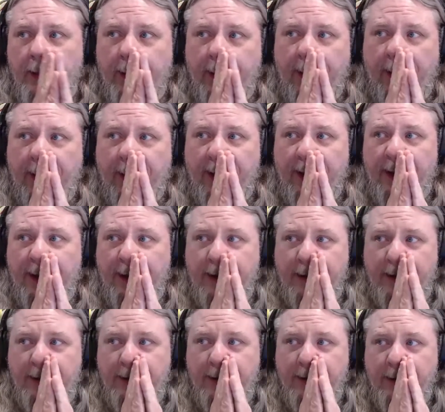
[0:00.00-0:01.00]

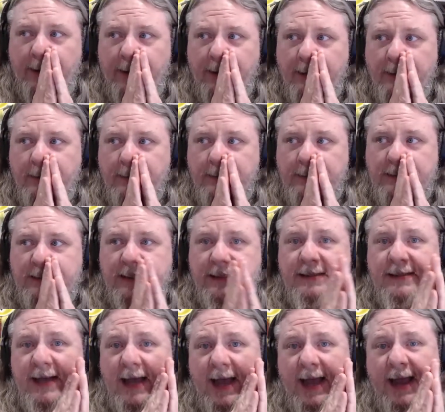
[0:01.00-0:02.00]
And
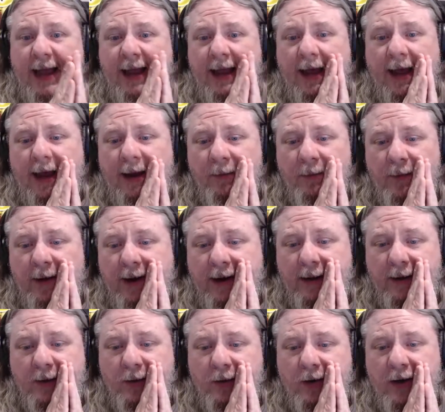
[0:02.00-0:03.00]
today I ran
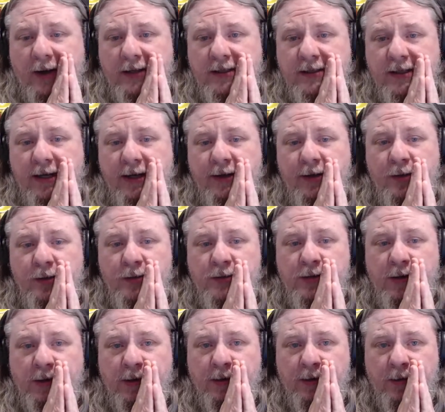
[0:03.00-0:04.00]
across a news
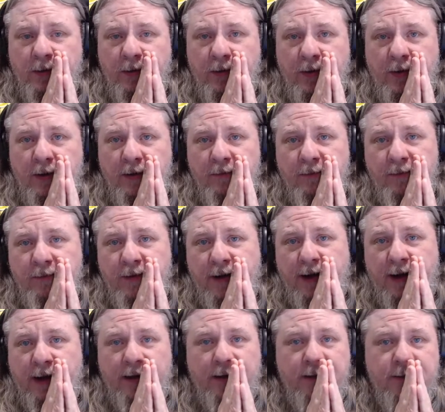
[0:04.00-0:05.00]
article on
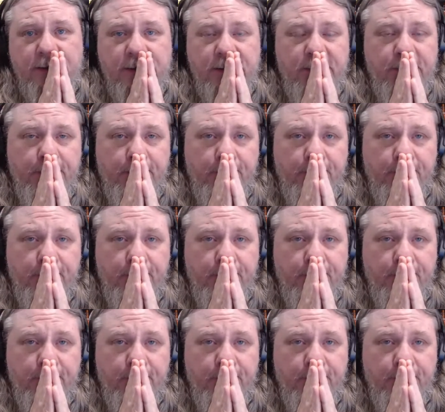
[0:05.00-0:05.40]
Fox